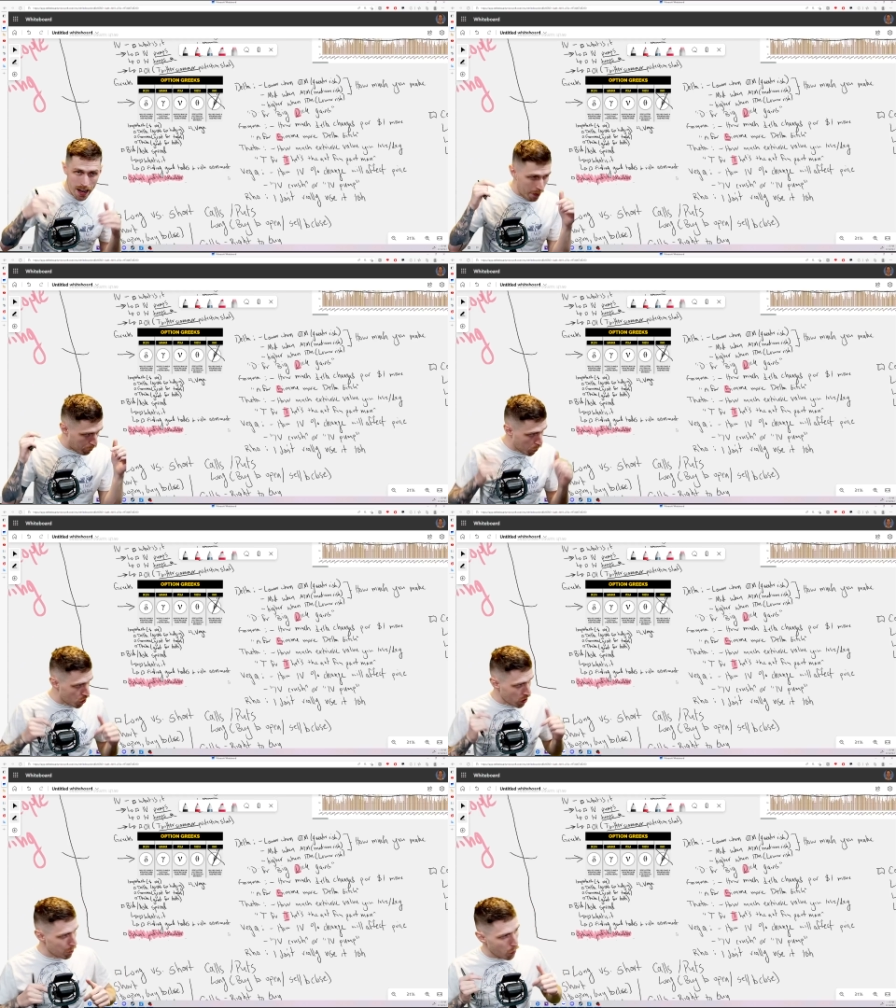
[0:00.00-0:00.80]

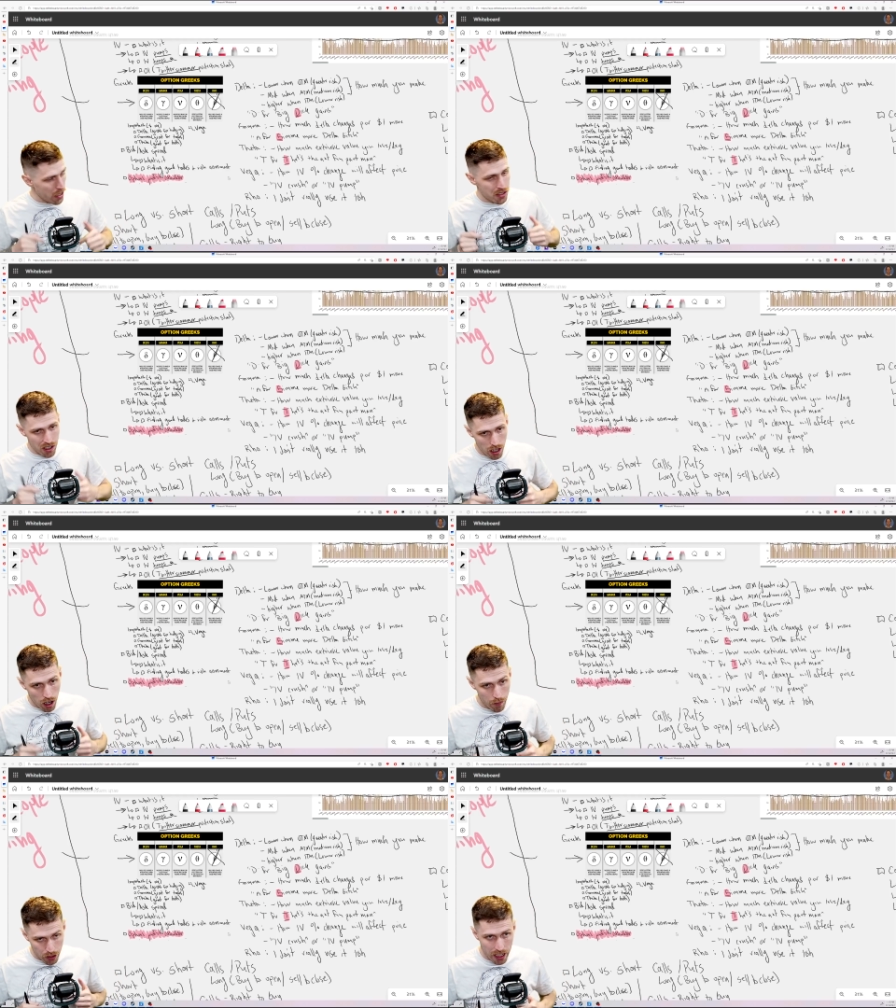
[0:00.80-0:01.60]
pushing the price
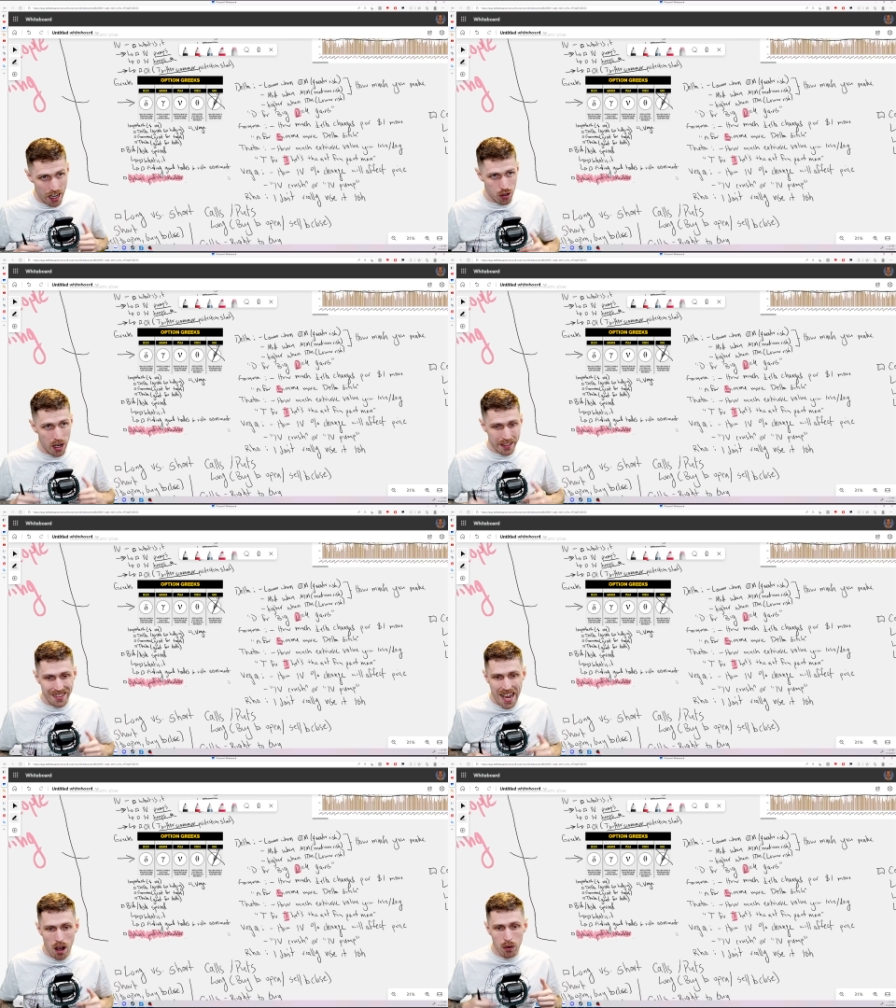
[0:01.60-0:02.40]
of the contract
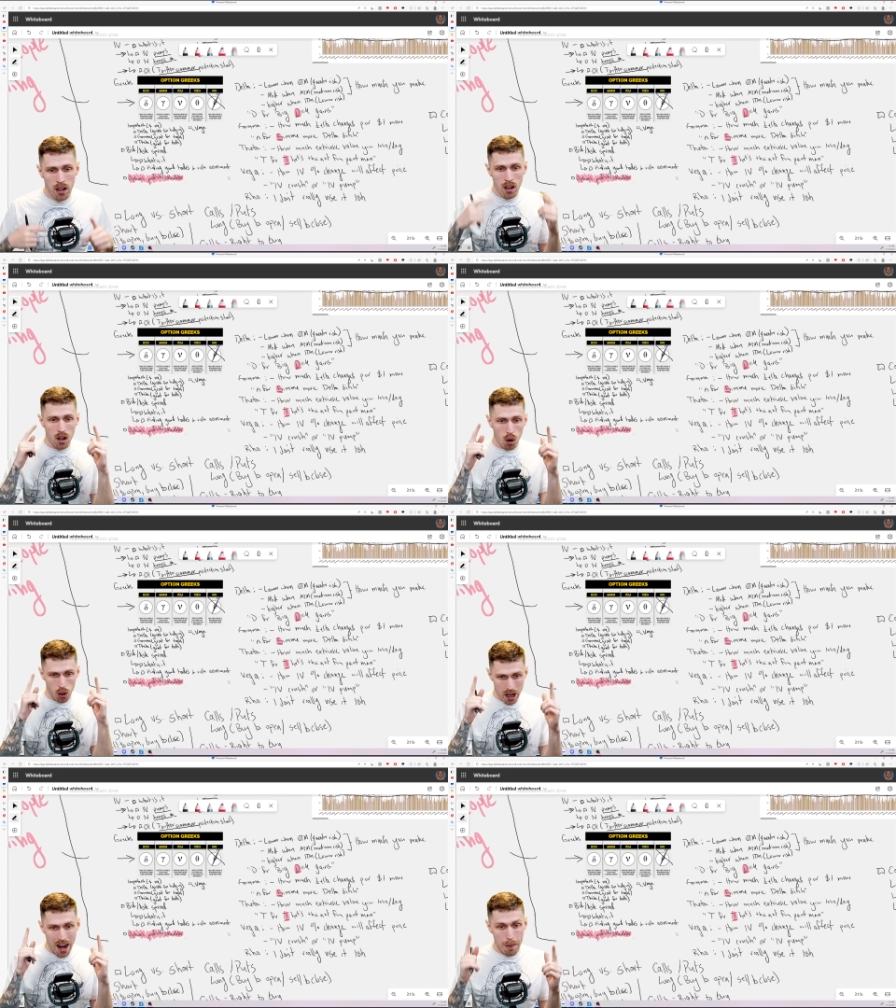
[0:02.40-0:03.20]
down
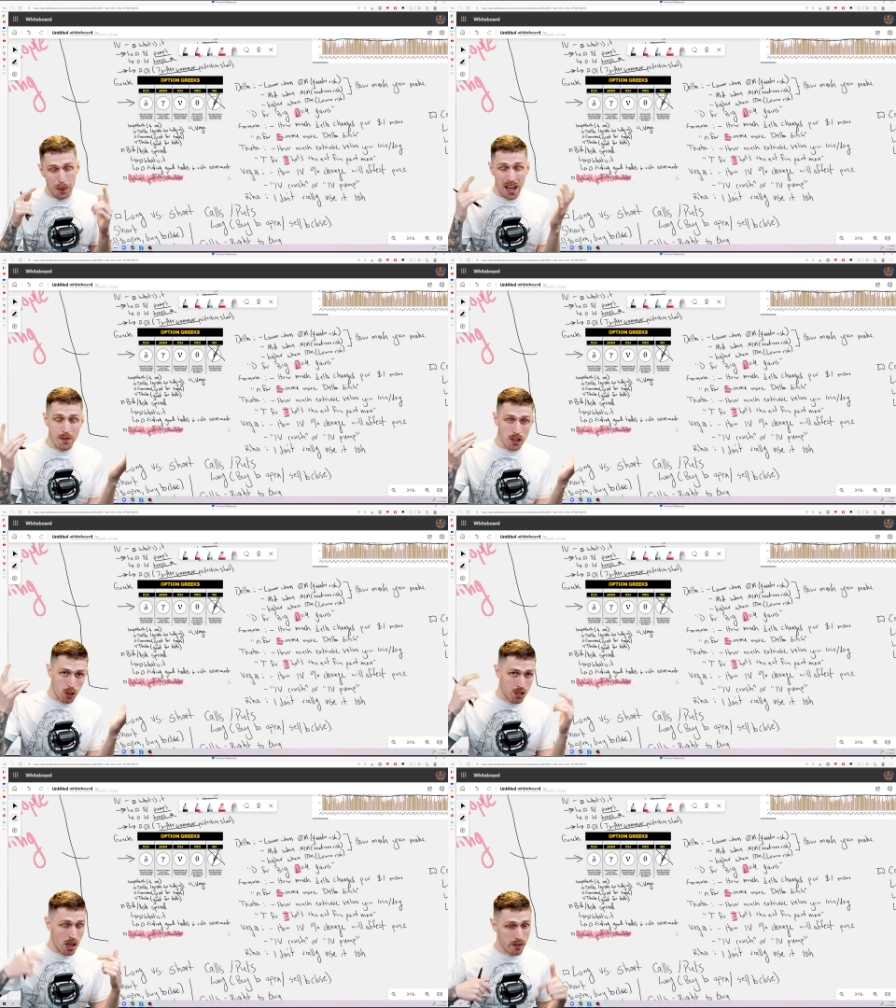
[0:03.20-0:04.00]
or up. An IV
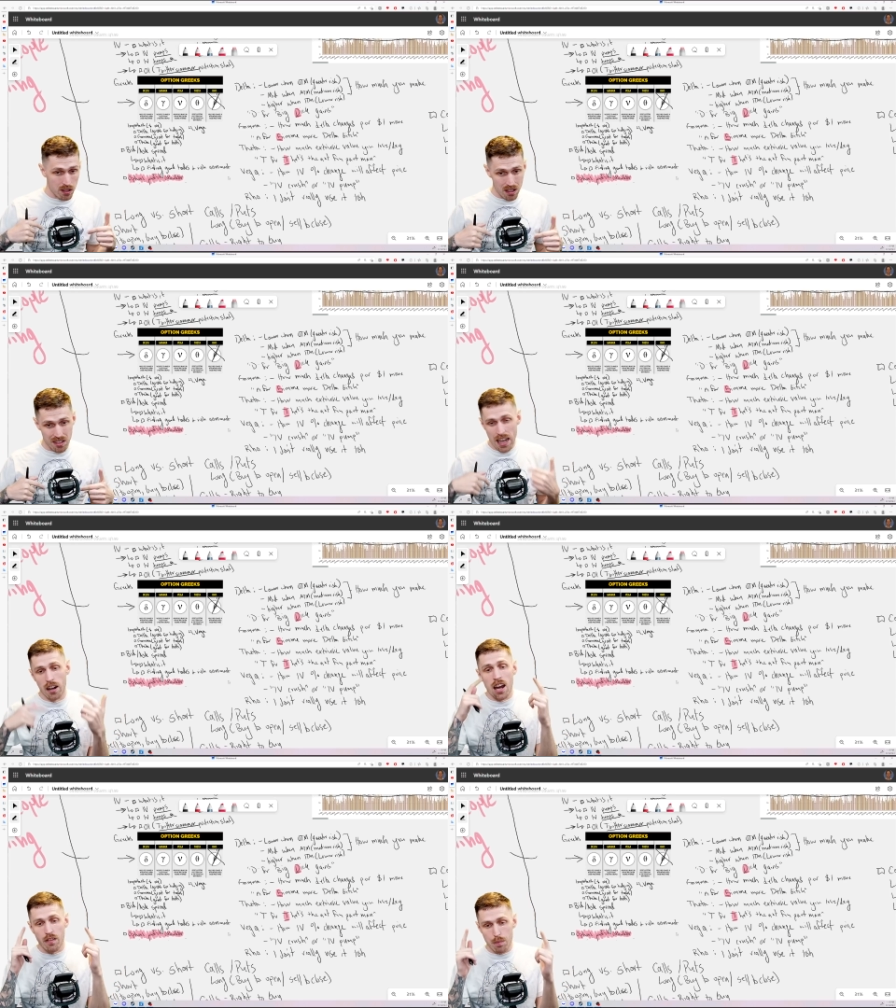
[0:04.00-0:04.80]
crush obviously is
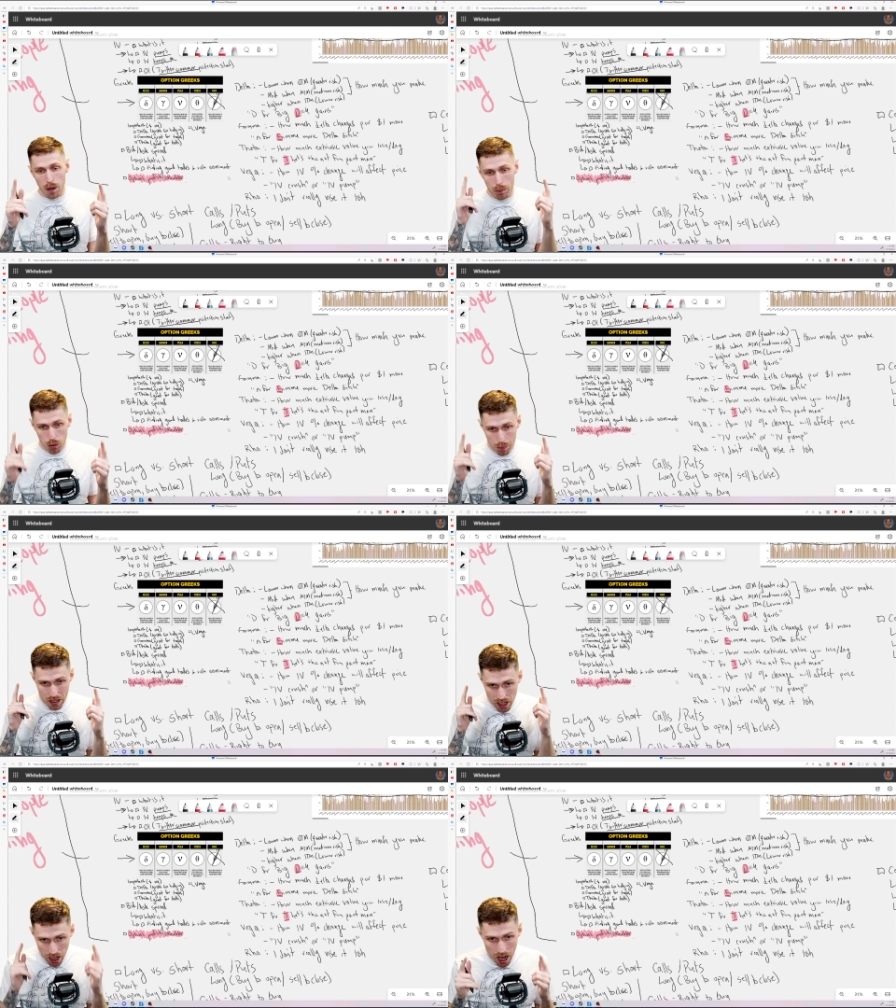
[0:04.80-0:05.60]
down, an IV pump would
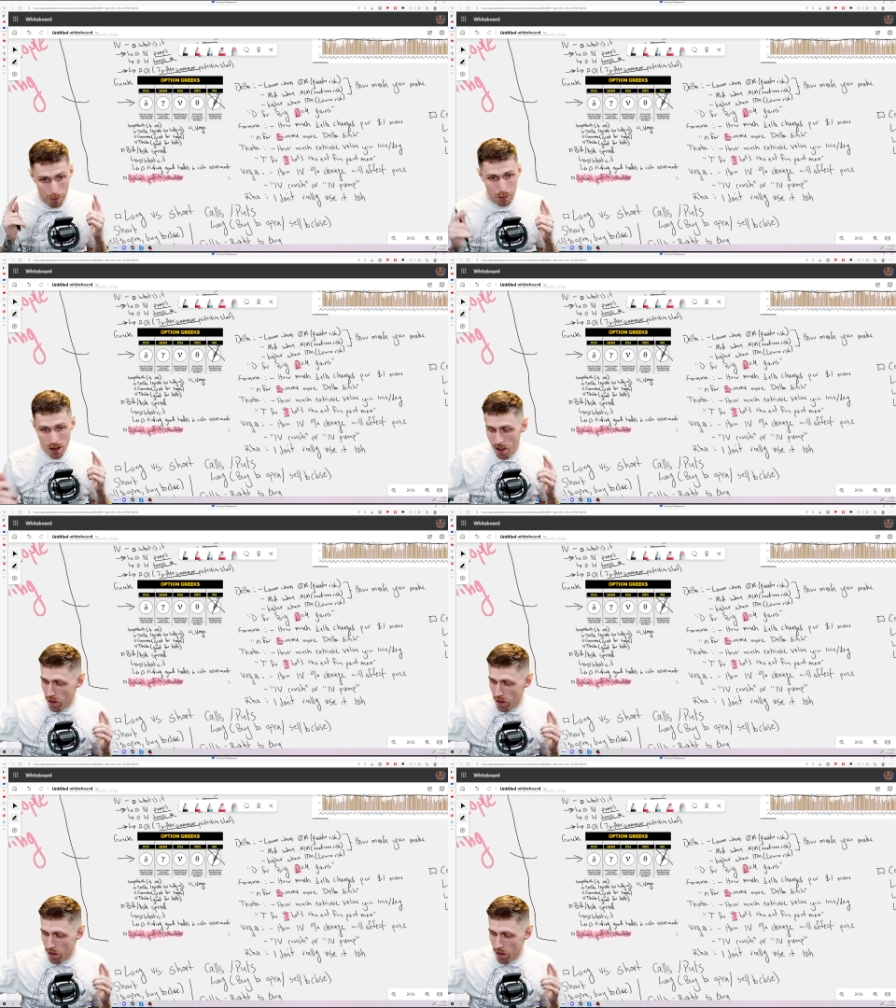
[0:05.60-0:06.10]
be up.